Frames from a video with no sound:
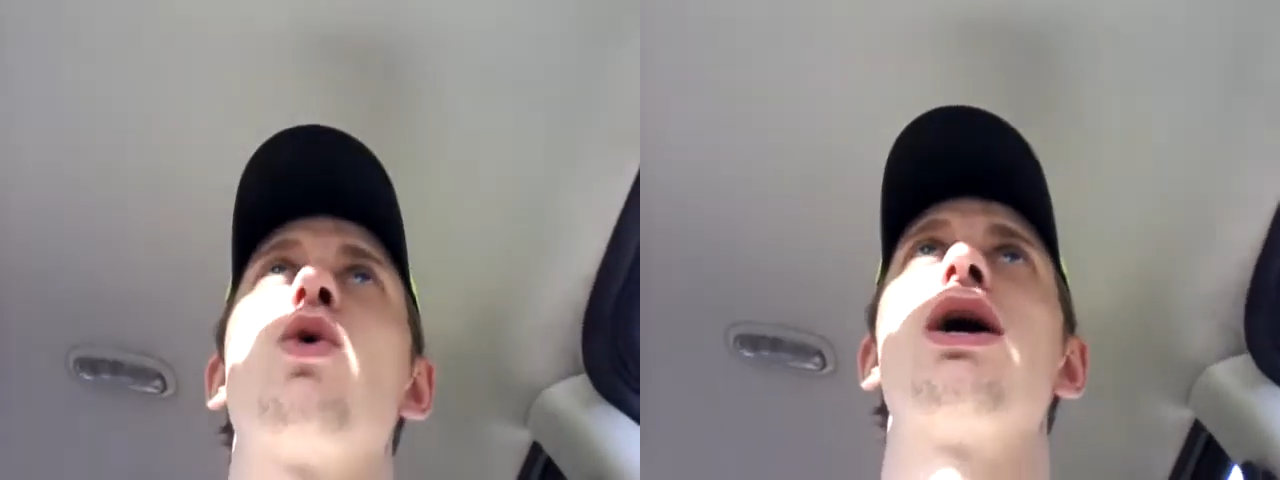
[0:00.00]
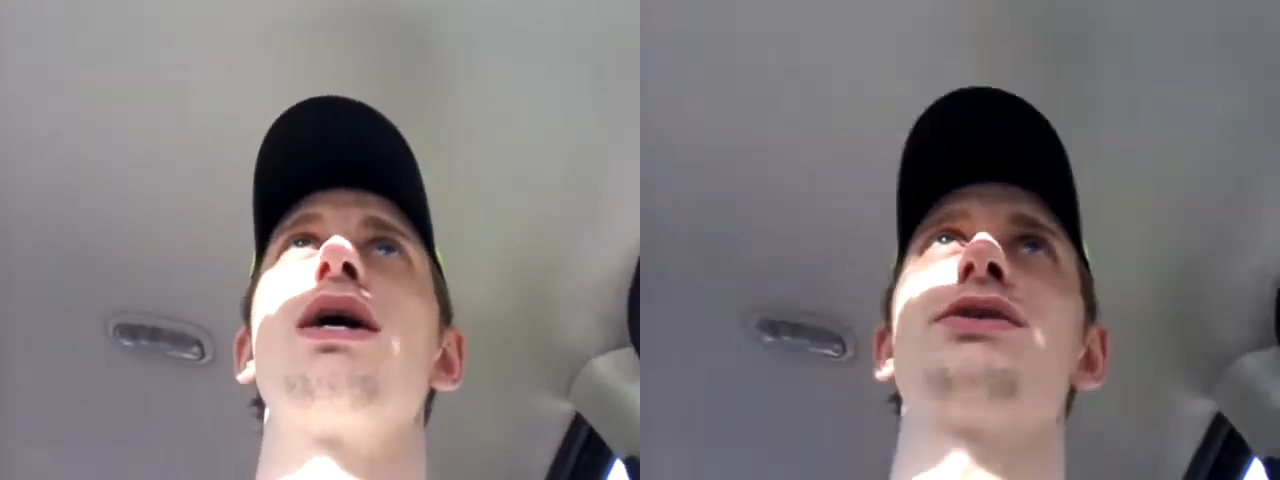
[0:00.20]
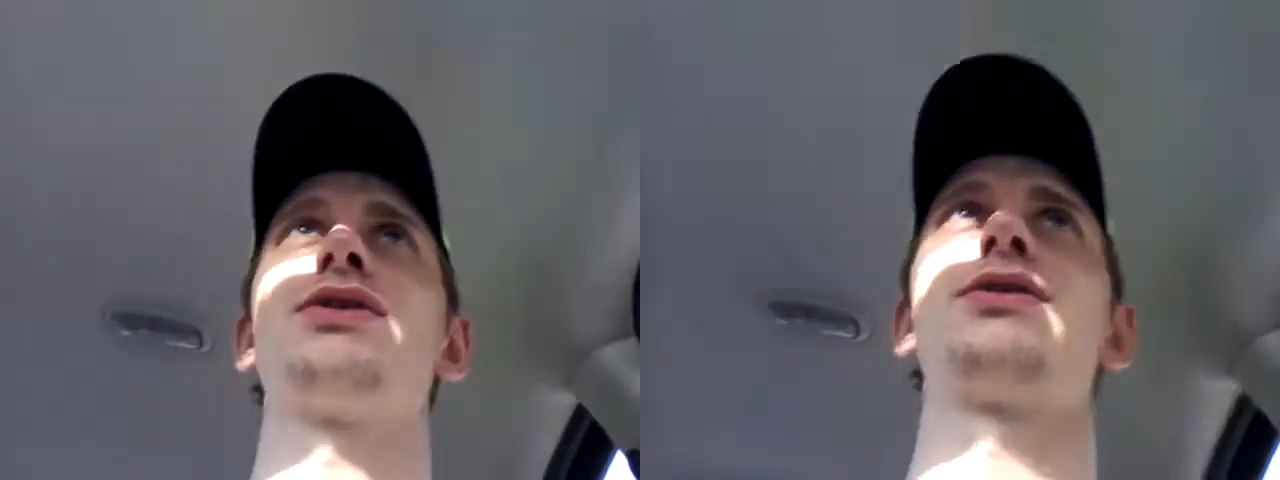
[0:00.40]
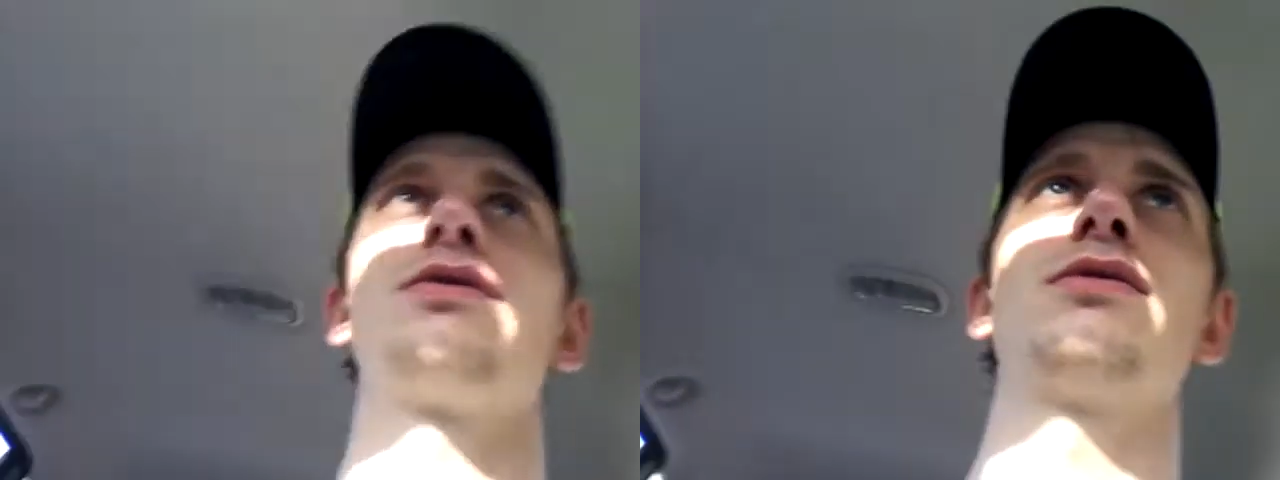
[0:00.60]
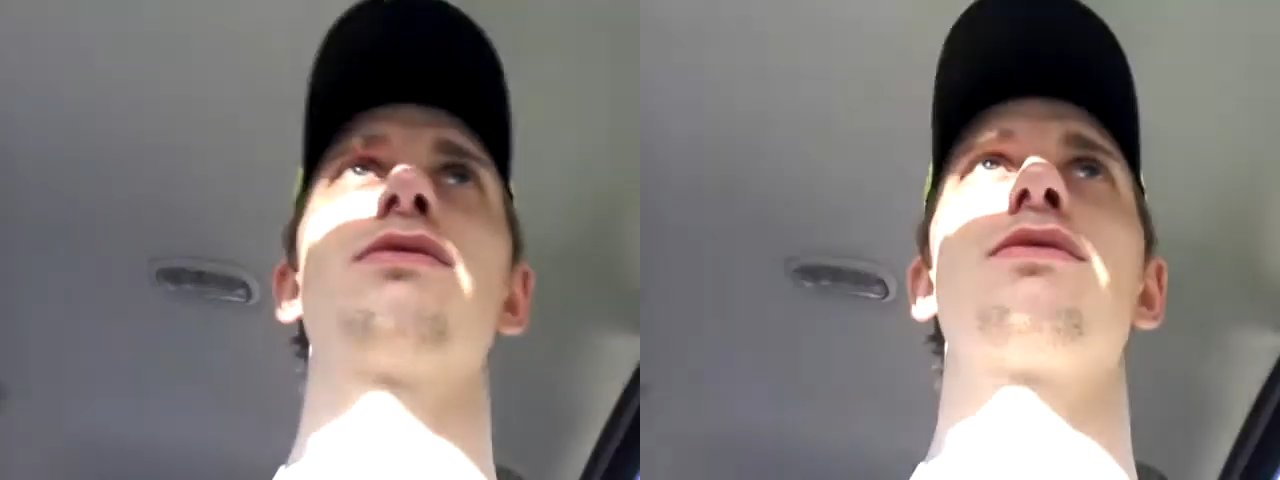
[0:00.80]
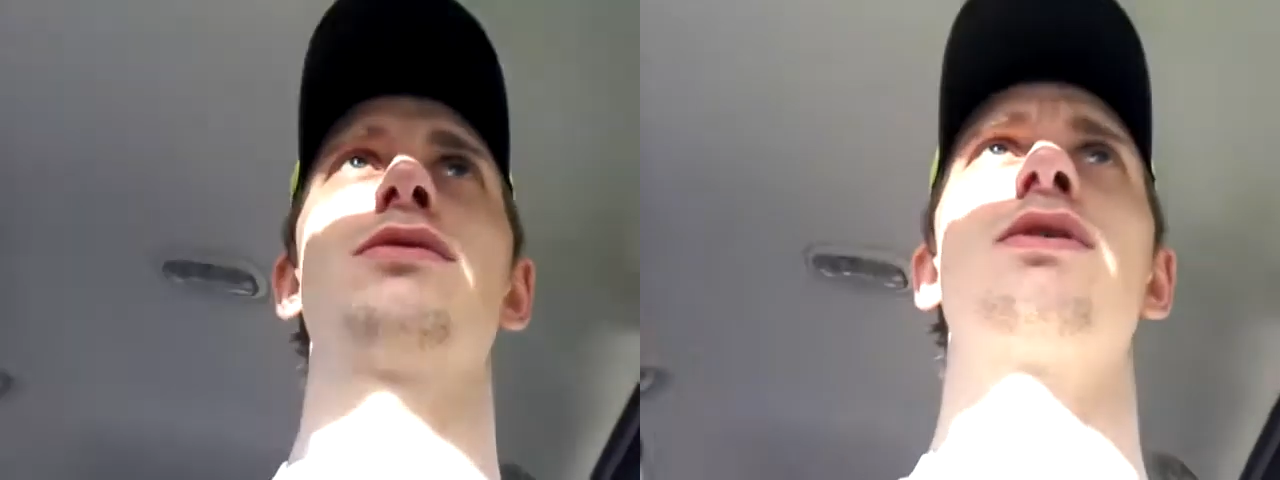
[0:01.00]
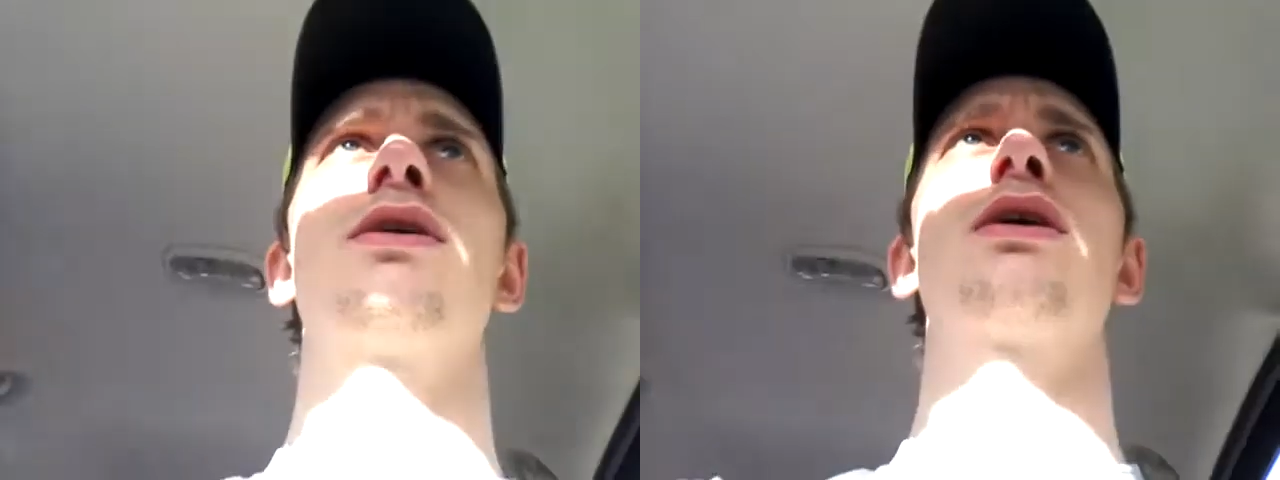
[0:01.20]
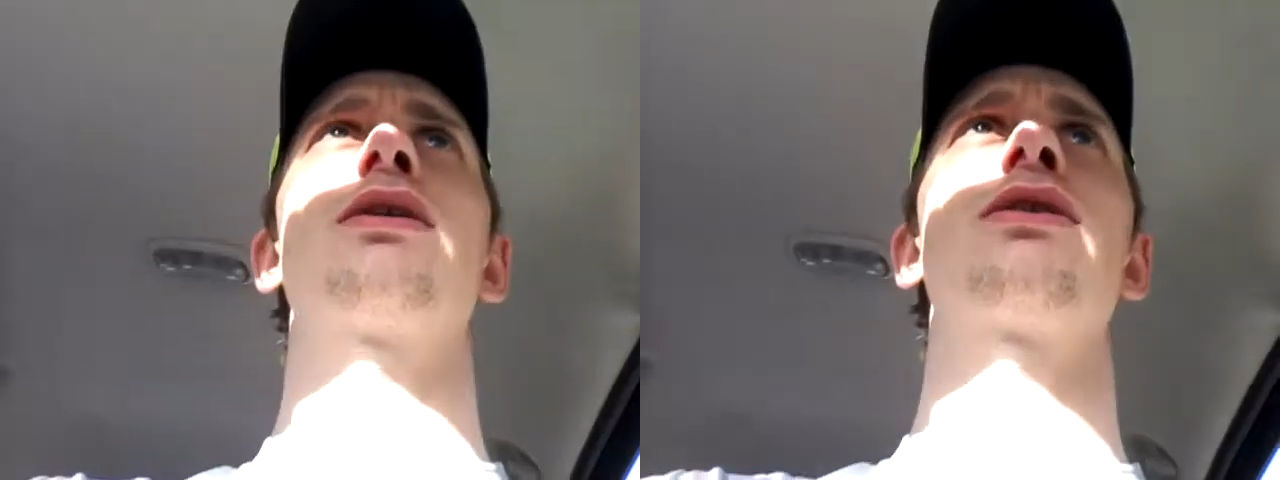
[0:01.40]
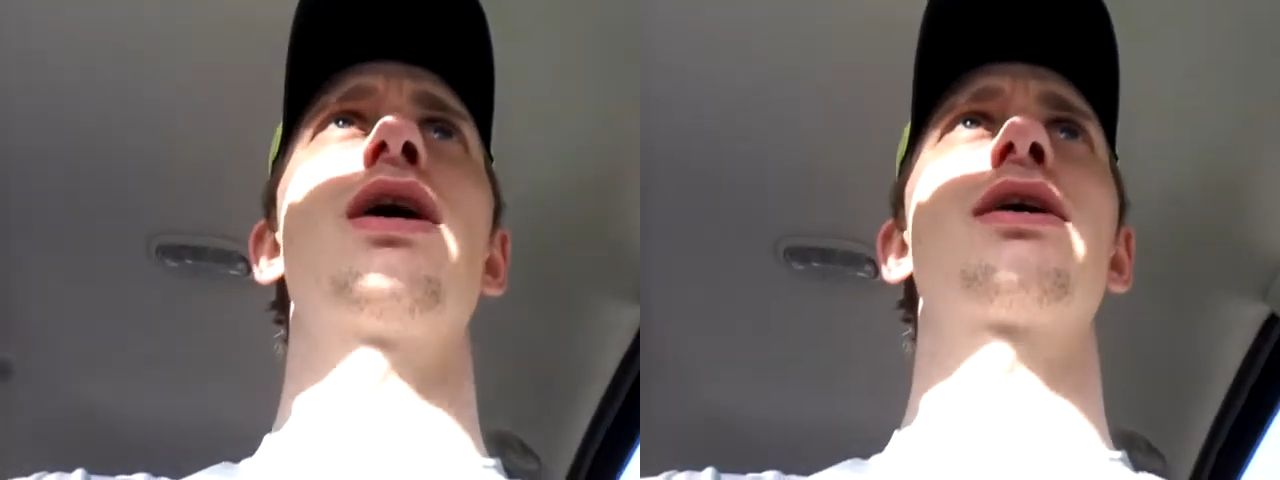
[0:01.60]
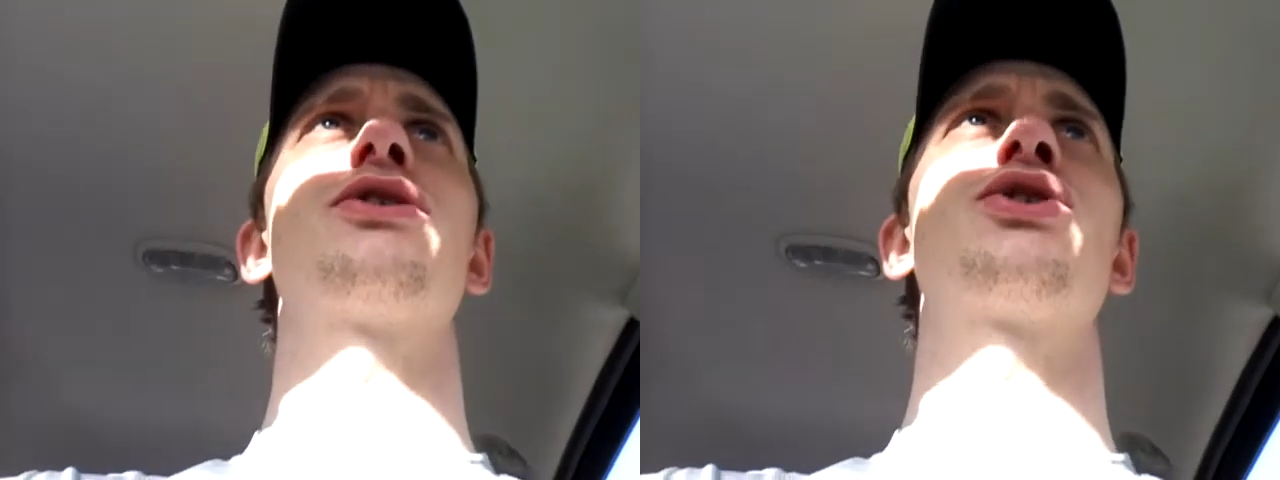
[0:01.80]
wise.
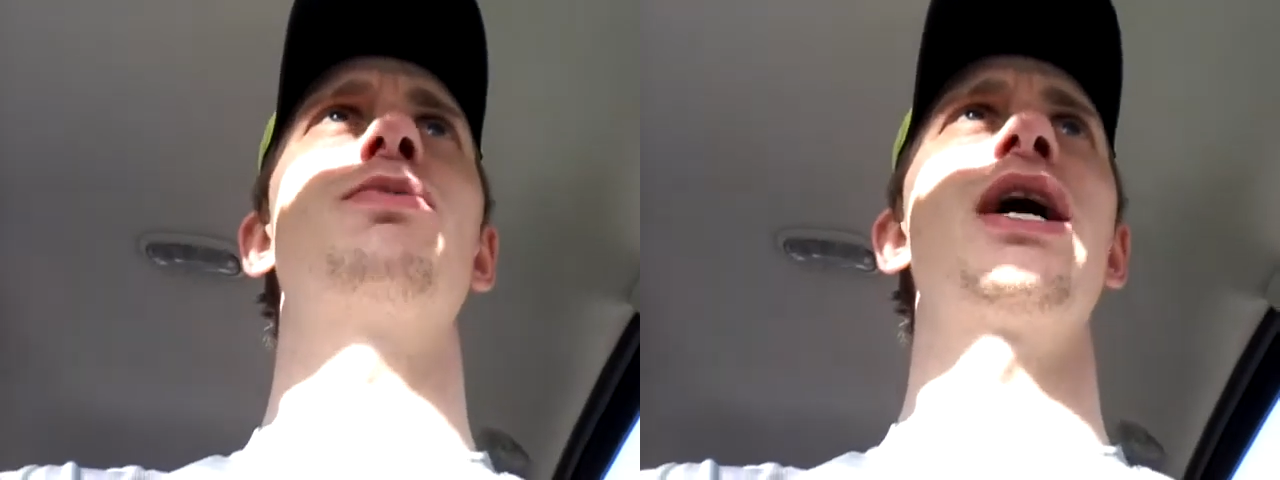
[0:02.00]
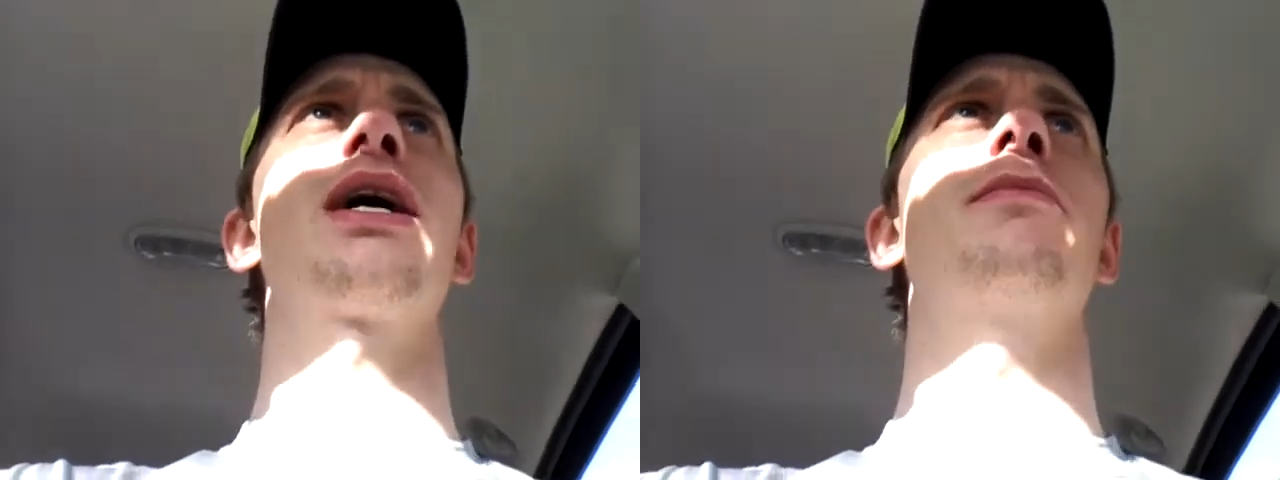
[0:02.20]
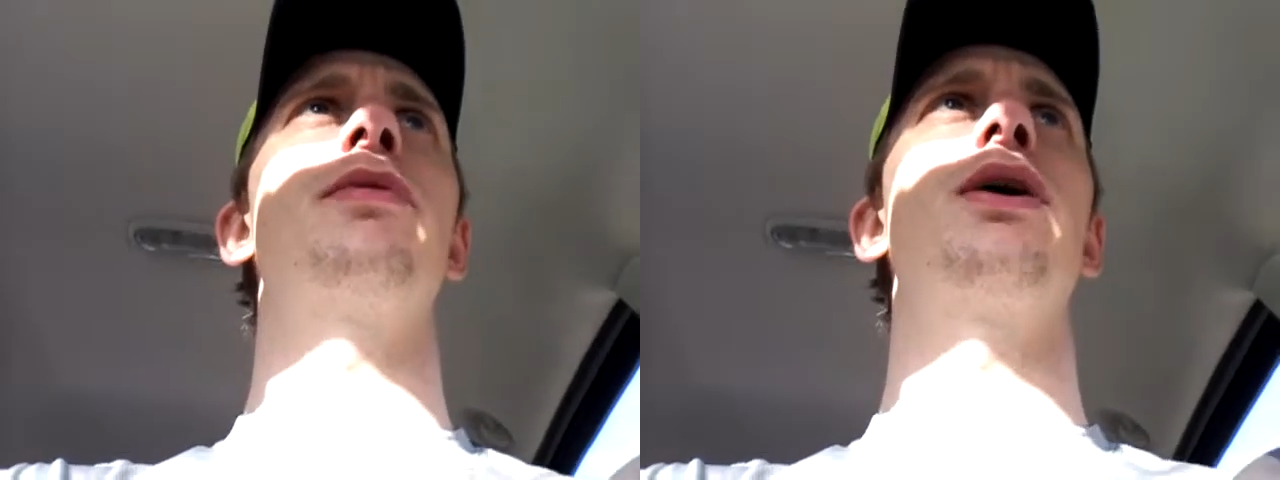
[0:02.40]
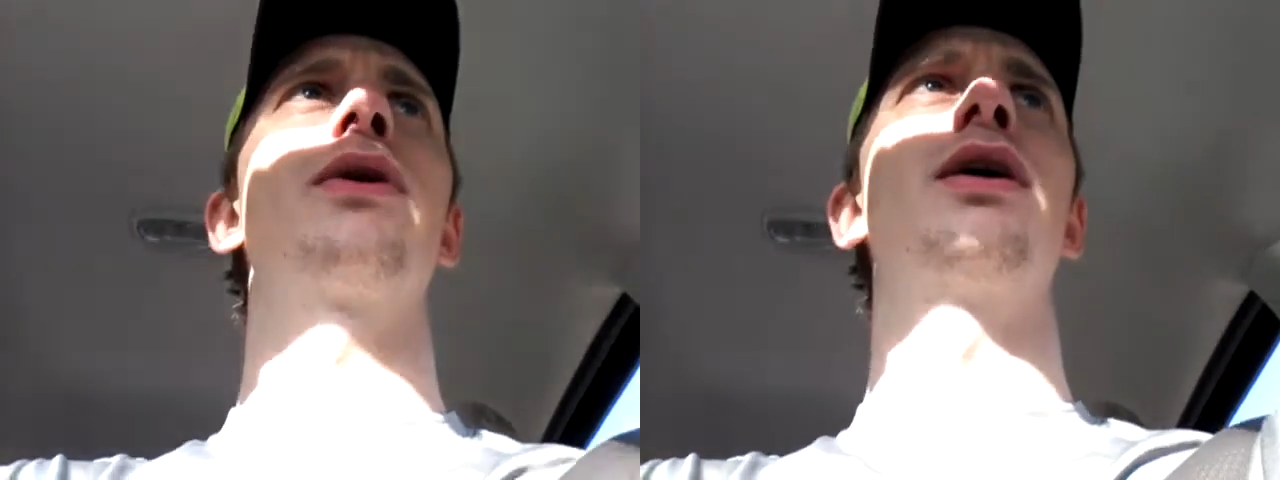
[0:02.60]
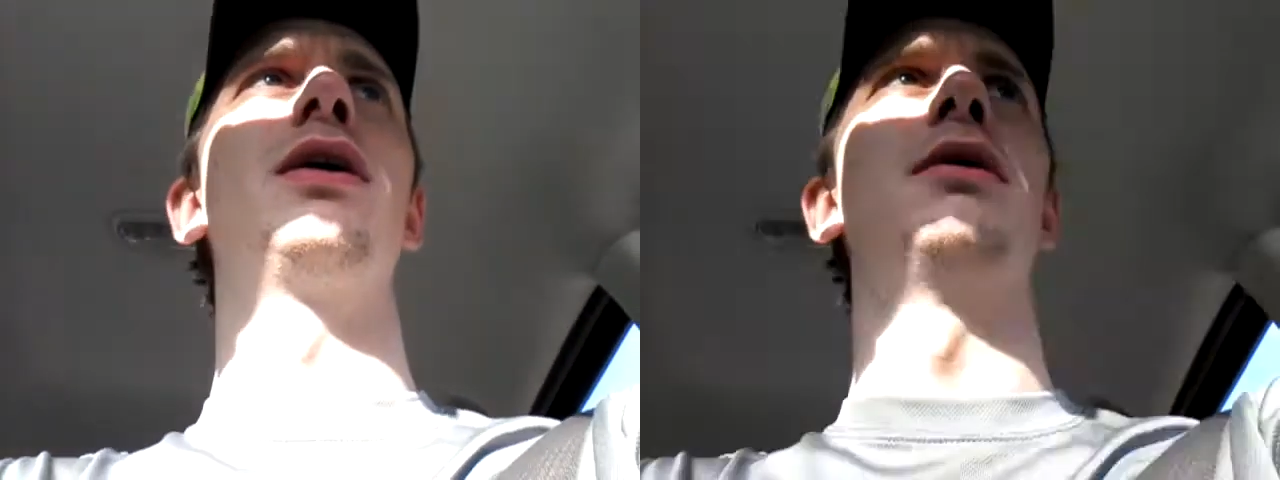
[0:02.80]
Talking smack about